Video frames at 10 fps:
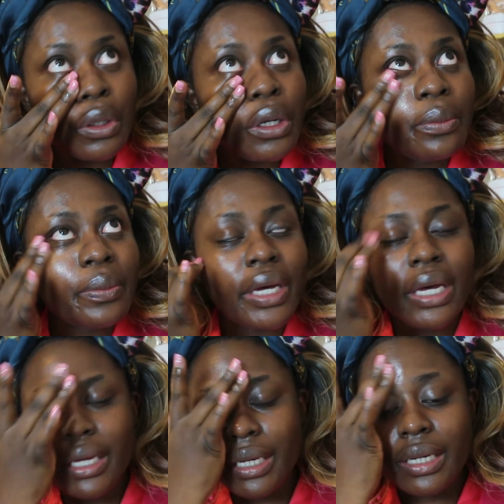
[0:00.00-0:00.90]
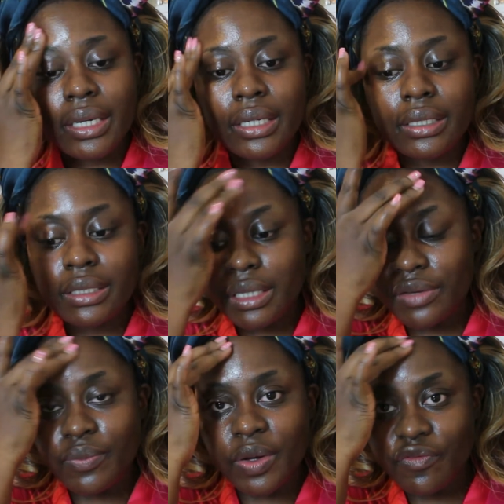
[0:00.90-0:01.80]
come back and
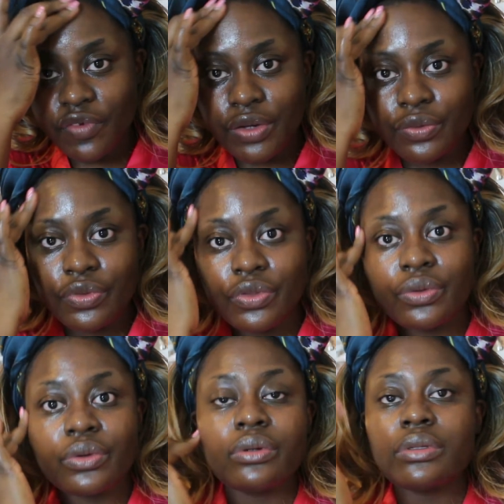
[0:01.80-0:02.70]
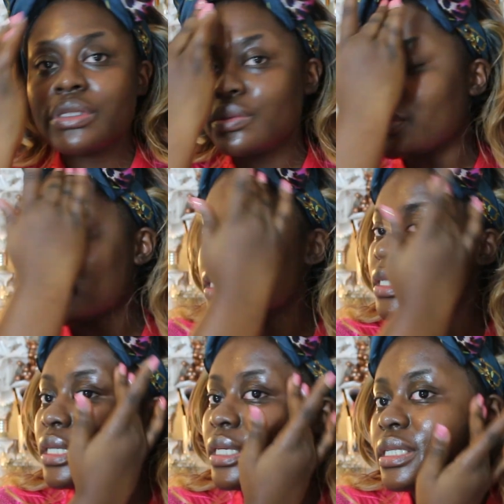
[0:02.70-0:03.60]
give my final thoughts once
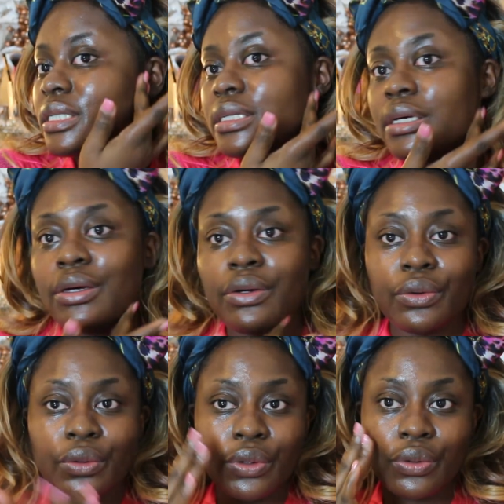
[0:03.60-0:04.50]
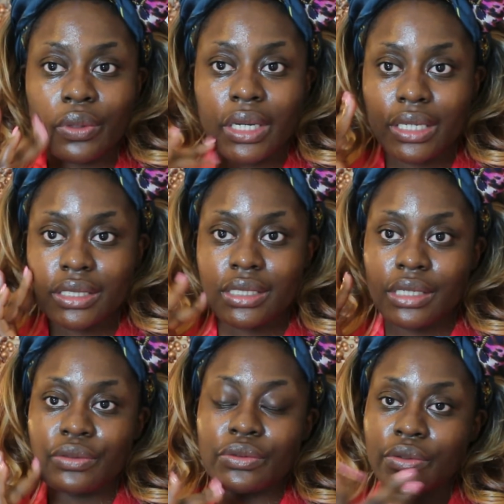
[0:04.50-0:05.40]
this oil has
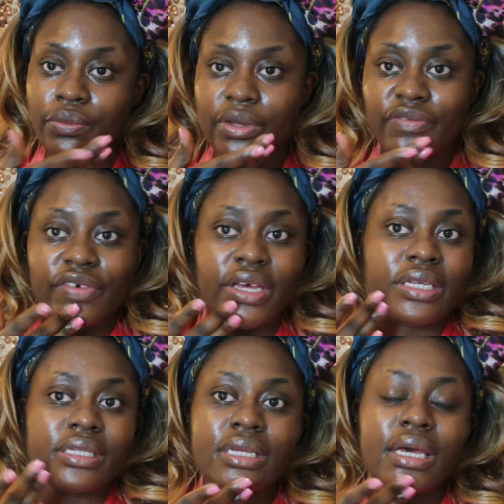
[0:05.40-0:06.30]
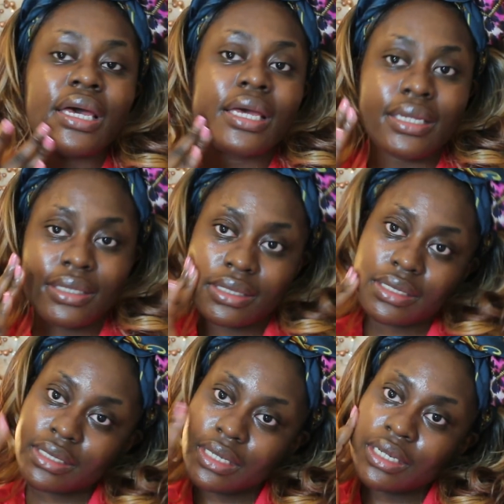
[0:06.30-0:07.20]
settled on my face
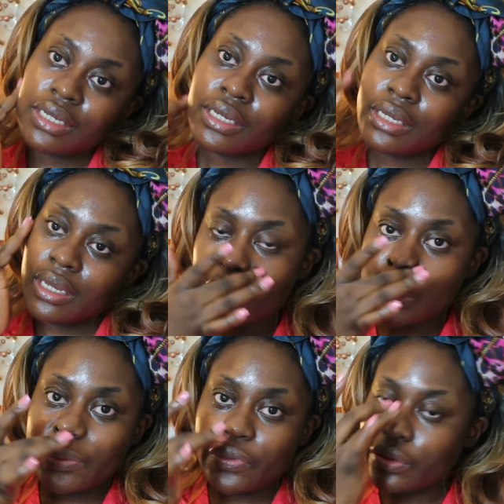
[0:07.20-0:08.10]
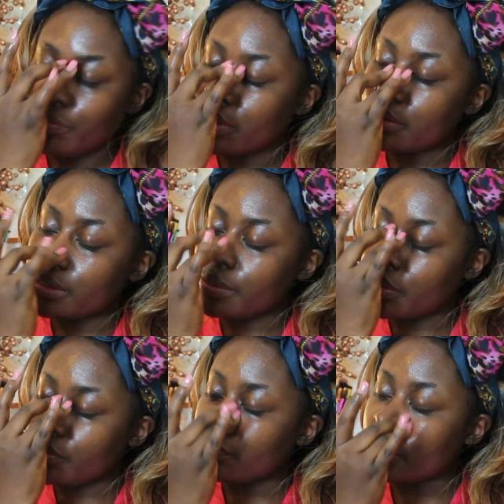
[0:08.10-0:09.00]
and just give you a roundup
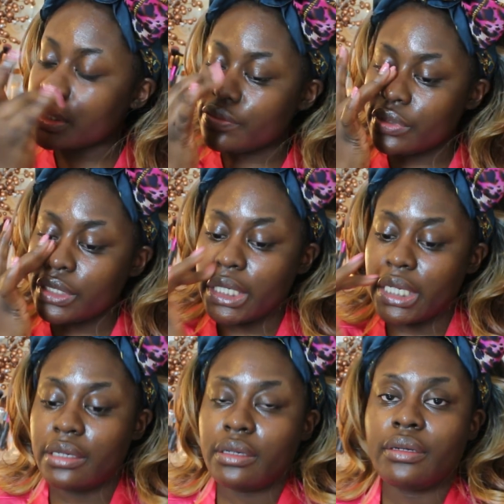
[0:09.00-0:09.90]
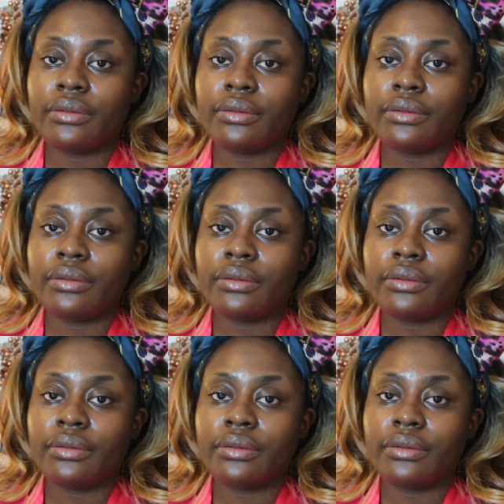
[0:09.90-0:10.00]
of this routine.